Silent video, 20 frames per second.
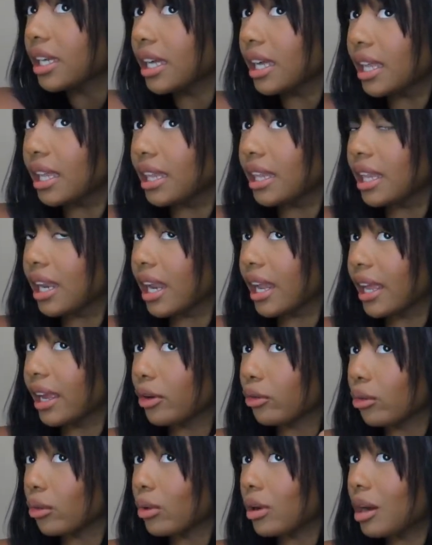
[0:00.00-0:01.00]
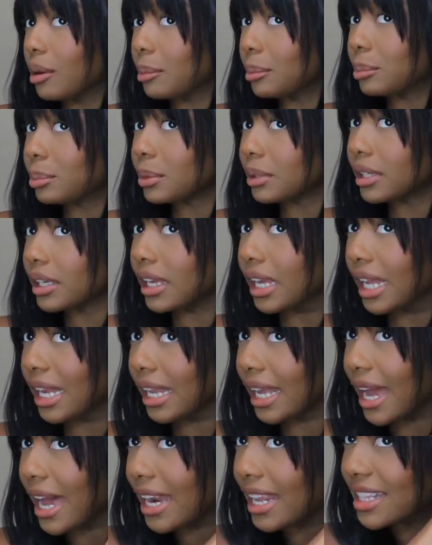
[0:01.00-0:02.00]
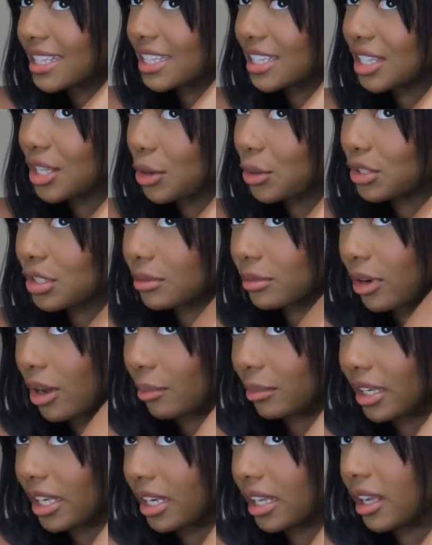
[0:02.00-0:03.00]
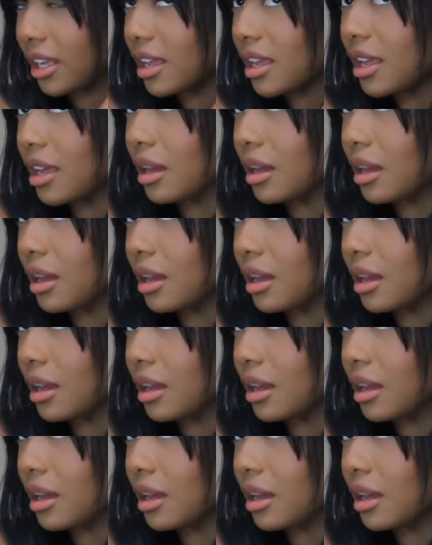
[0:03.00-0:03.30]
and then I grew up and got into social. No, I'm kidding.